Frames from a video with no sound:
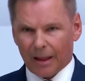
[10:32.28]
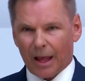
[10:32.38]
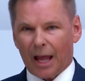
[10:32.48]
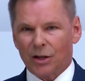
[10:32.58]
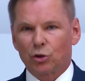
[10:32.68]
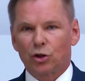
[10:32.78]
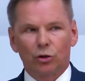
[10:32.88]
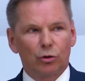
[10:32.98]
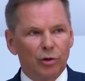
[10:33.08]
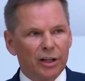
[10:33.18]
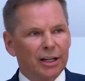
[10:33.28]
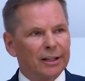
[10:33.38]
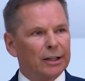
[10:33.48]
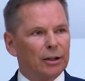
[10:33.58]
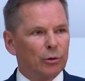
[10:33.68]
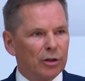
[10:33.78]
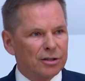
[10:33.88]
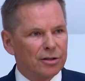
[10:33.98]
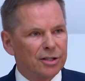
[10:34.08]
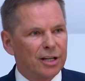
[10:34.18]
And you should do it in the local
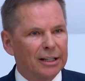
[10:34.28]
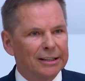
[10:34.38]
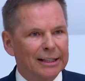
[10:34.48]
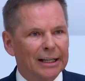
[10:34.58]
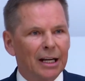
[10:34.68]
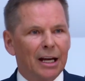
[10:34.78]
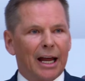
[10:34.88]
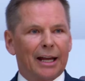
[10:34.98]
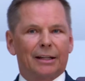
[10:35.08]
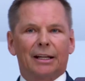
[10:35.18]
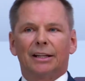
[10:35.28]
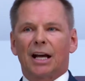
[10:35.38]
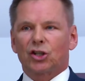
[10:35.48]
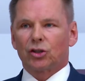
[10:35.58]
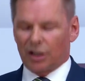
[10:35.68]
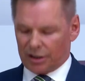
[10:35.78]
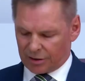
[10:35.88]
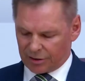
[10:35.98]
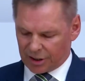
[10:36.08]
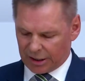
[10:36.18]
society and the national
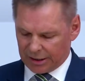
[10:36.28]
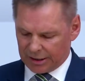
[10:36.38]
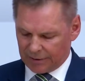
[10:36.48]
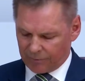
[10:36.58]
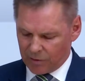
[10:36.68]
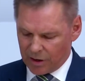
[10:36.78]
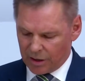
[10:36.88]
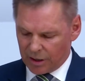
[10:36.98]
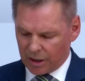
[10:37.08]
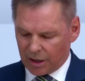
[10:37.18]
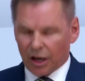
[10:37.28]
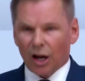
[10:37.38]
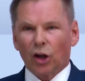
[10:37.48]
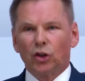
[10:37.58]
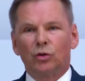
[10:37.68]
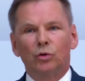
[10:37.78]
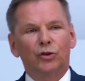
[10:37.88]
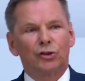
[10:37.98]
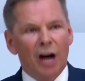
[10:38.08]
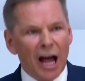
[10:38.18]
society to
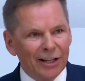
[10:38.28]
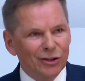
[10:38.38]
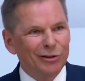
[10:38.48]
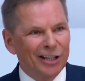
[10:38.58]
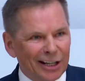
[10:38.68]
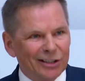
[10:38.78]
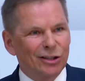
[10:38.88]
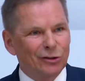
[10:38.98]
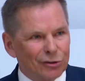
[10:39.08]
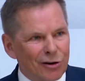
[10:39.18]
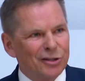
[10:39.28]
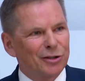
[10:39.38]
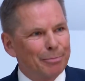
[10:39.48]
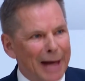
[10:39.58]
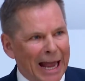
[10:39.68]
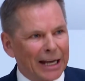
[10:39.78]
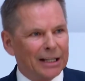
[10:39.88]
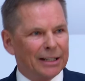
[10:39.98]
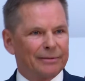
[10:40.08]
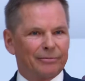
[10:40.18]
try to get the trust back.
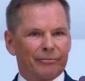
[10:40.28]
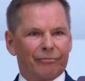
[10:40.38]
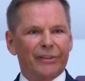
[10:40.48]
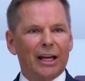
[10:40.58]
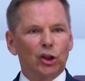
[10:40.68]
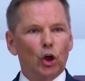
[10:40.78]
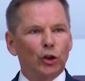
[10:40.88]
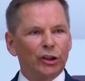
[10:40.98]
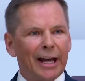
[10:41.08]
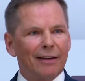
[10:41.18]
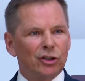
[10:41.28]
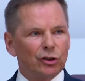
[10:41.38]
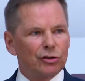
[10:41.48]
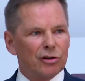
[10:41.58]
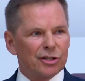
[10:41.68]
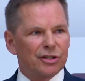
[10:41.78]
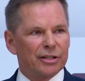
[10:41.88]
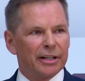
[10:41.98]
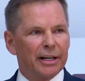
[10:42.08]
They don't have the trust.